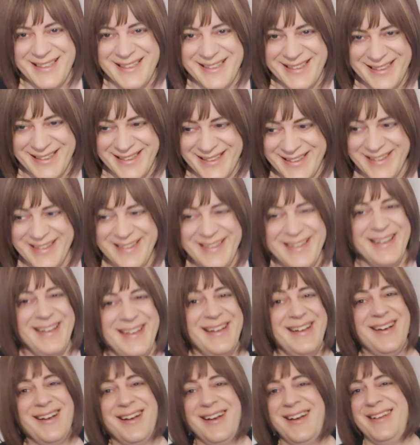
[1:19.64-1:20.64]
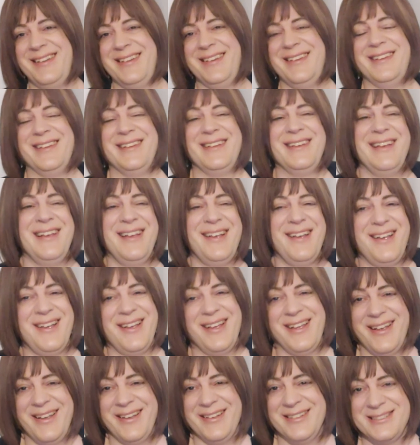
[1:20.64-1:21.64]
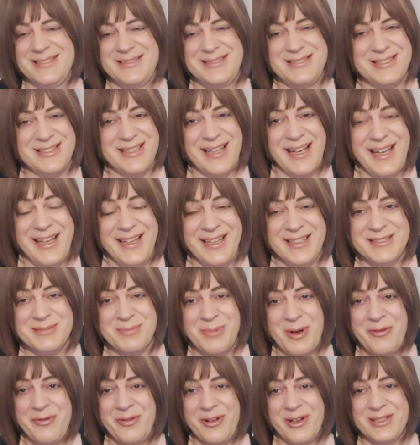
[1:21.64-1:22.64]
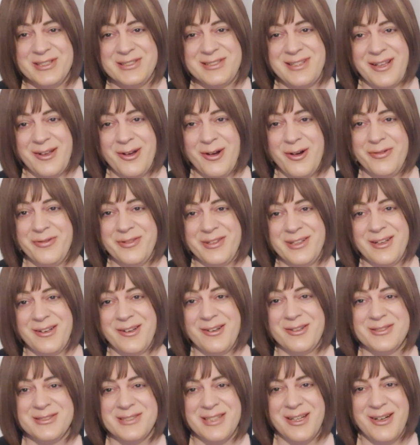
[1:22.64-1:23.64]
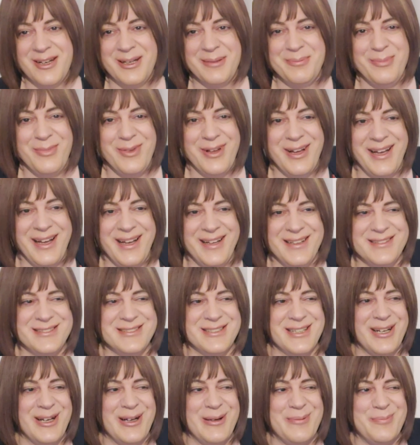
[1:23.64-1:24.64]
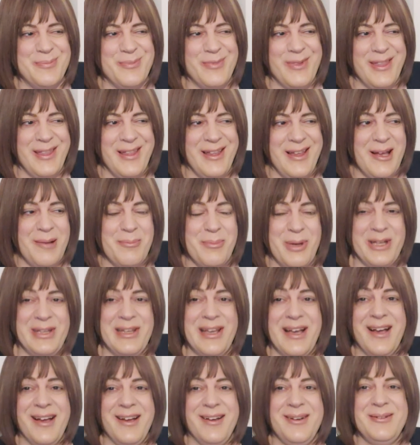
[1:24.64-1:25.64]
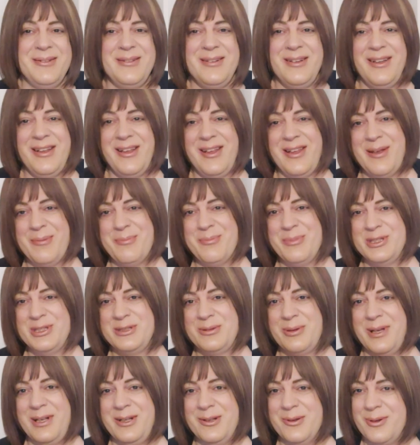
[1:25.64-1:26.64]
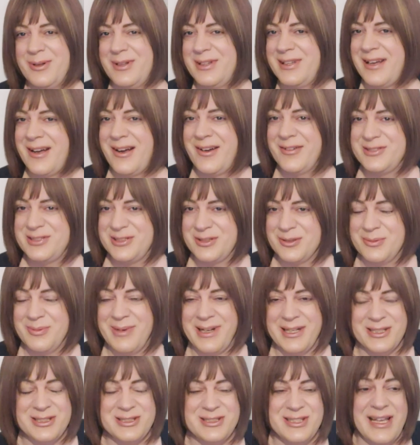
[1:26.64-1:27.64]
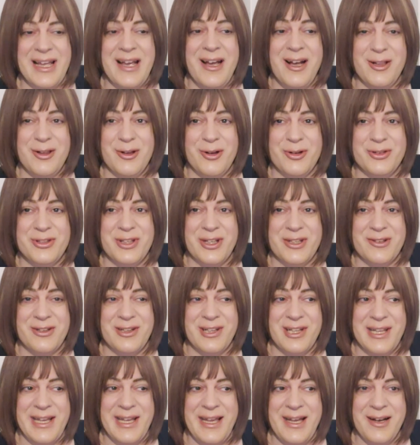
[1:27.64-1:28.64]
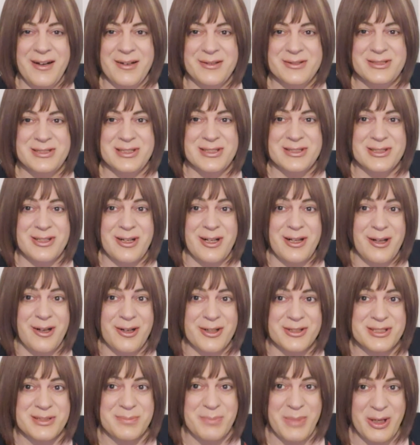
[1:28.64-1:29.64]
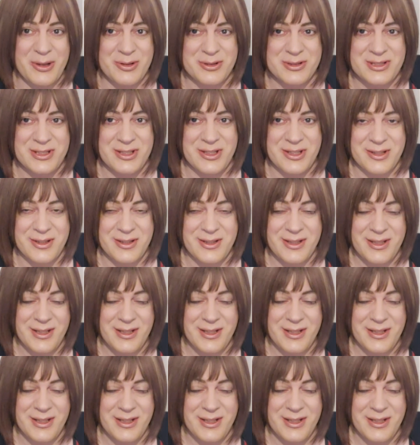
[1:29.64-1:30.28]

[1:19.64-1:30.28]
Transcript: And today is my first day off in a long time, and but yet in between all of that, I still managed to get a lot done on the layout since I last spoke to you.